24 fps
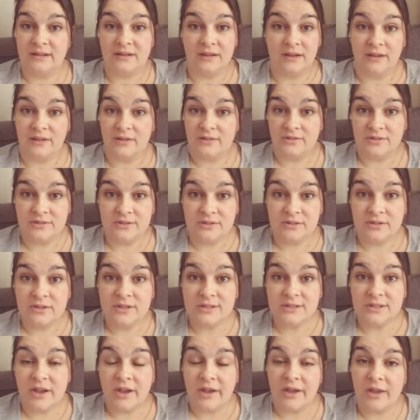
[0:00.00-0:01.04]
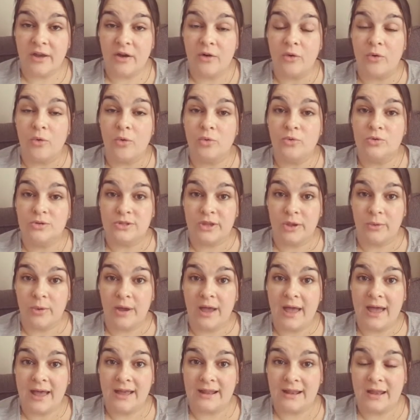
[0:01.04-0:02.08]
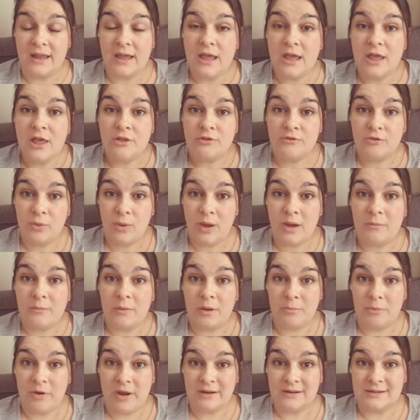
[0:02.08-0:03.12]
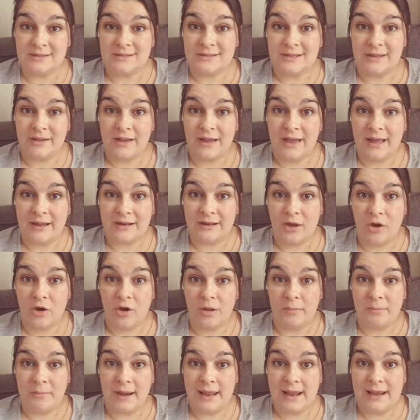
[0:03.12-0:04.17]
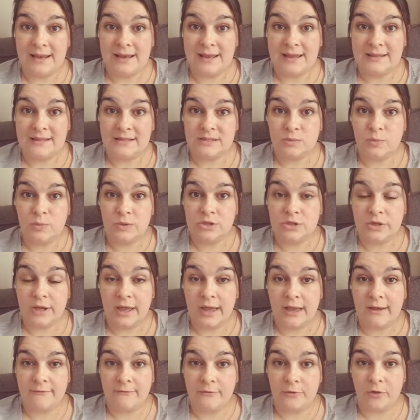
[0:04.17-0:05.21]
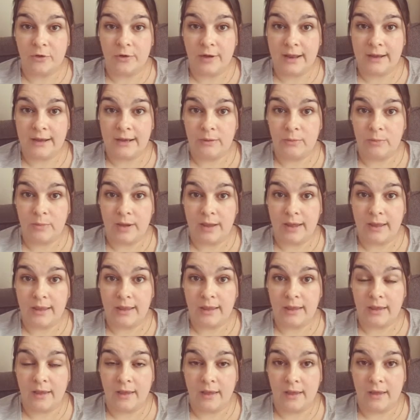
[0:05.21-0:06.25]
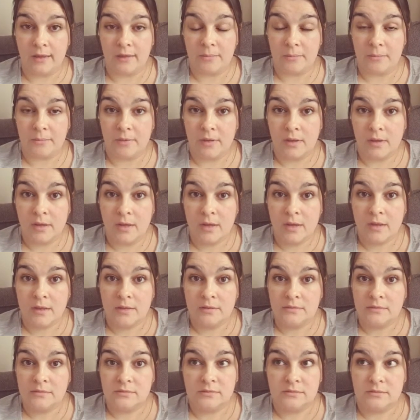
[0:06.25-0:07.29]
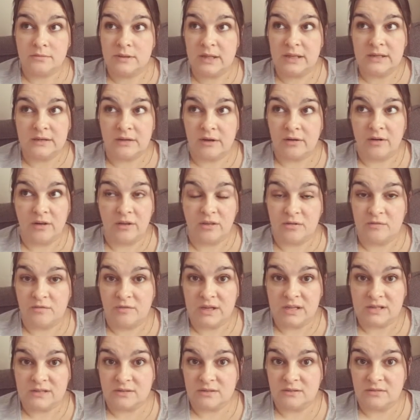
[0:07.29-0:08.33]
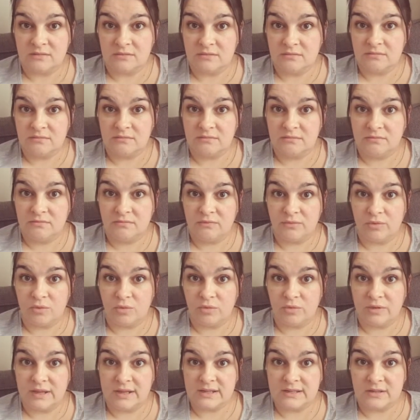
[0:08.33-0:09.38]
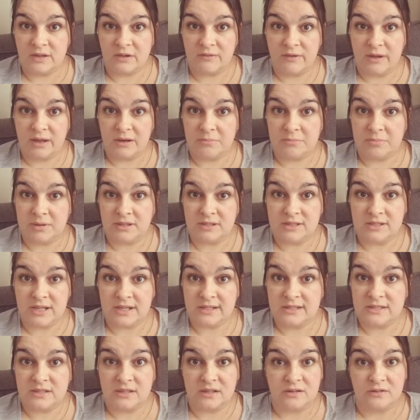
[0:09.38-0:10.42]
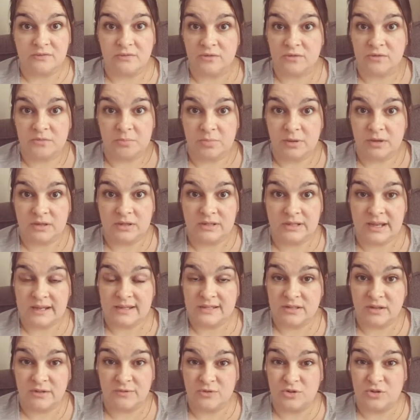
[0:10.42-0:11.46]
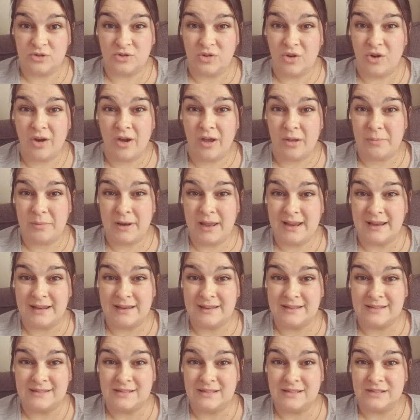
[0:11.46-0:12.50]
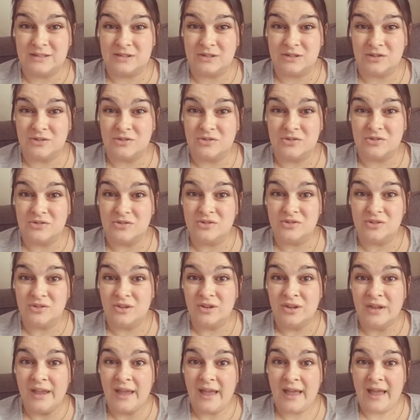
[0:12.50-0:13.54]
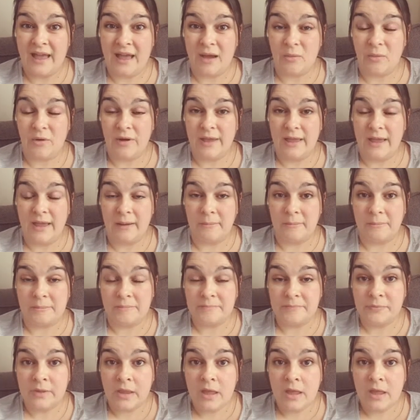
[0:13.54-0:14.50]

loads because I had throughout my pregnancy I had high platelets, which I have got anyway. They don't know the reason for this. I've had blood test after blood test. I've just got high platelets. It's just how I am.